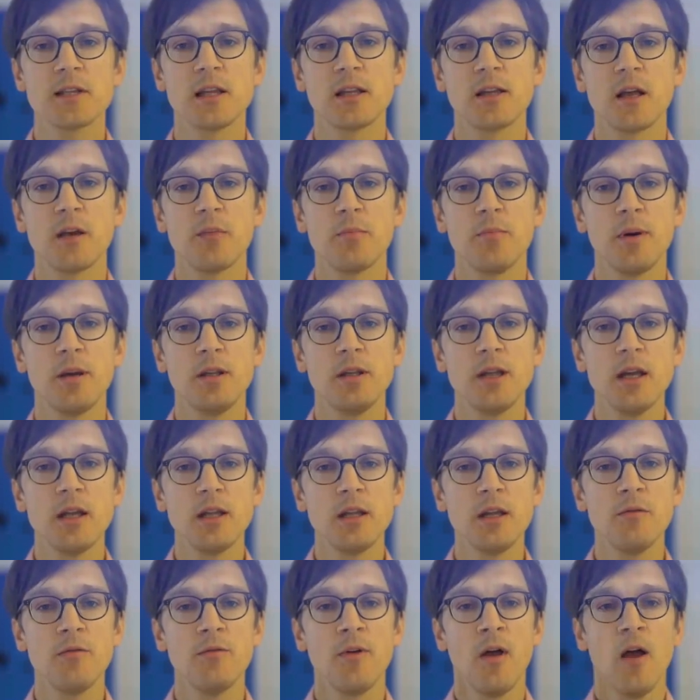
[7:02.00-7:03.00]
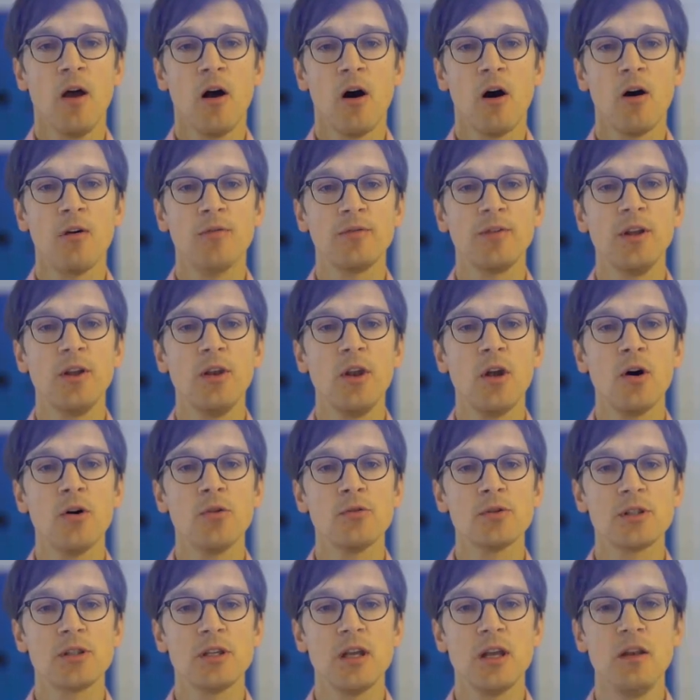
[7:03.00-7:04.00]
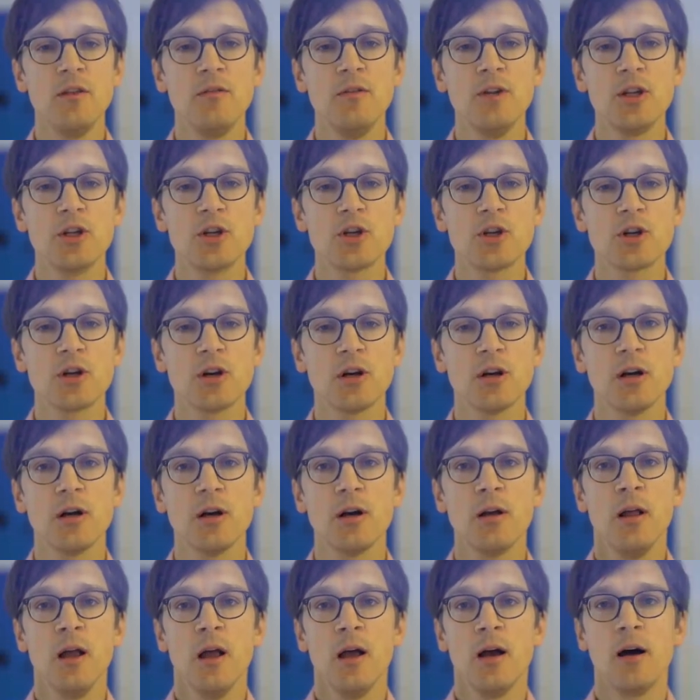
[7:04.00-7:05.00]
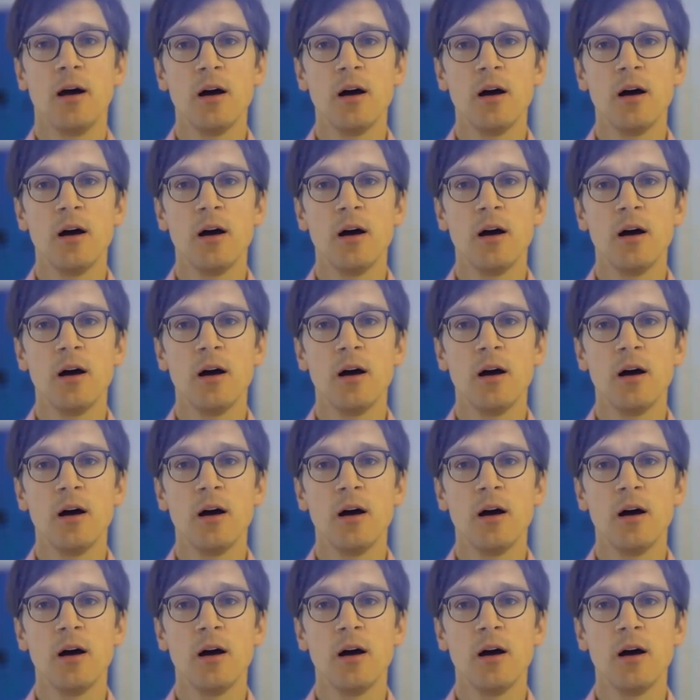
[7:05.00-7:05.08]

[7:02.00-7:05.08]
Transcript: that are predictive of the nodes in which uh, uh,